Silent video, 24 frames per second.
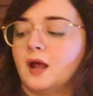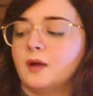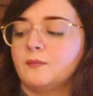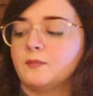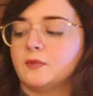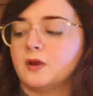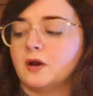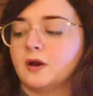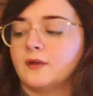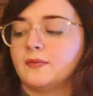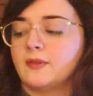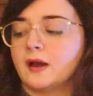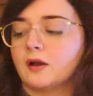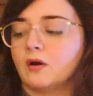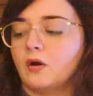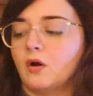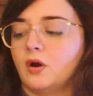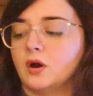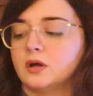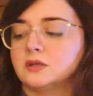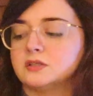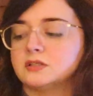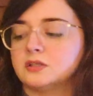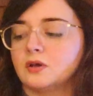up there in that
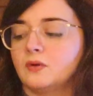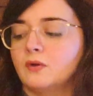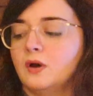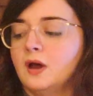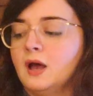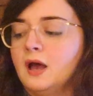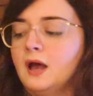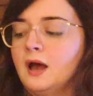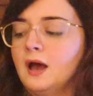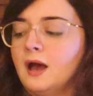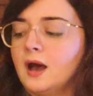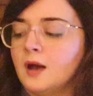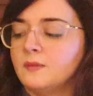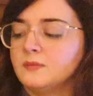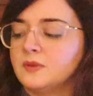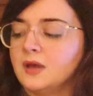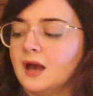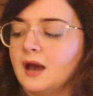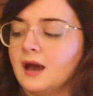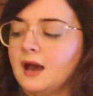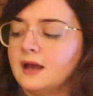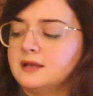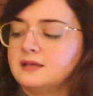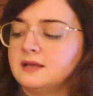card. So um,
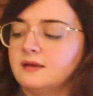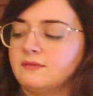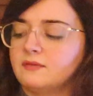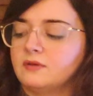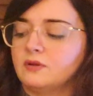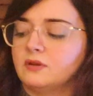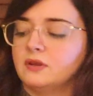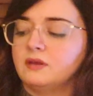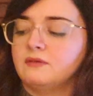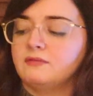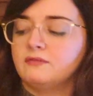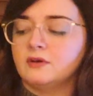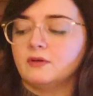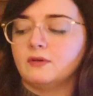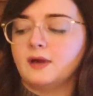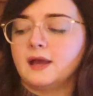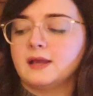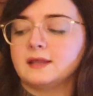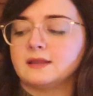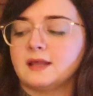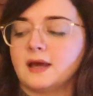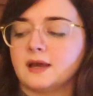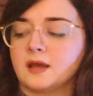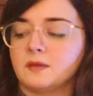yeah, I definitely feel
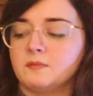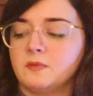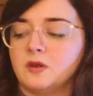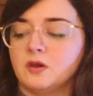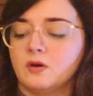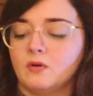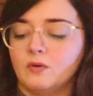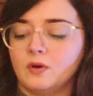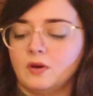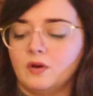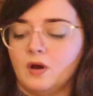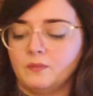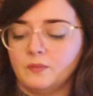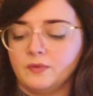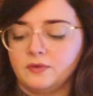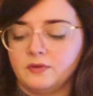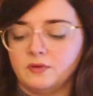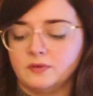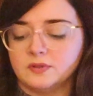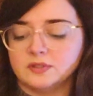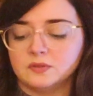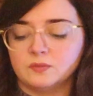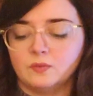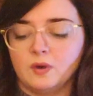like that could be going on
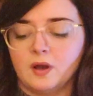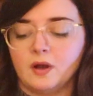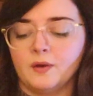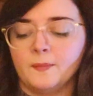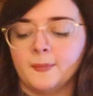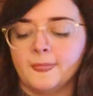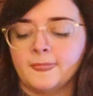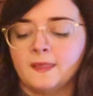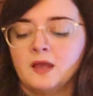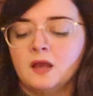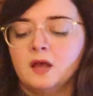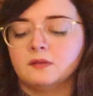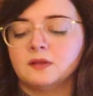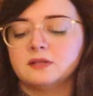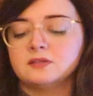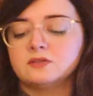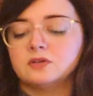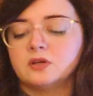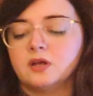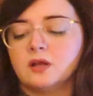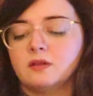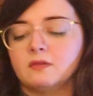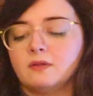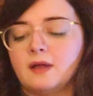with you as well.
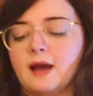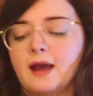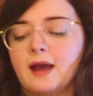Let's look at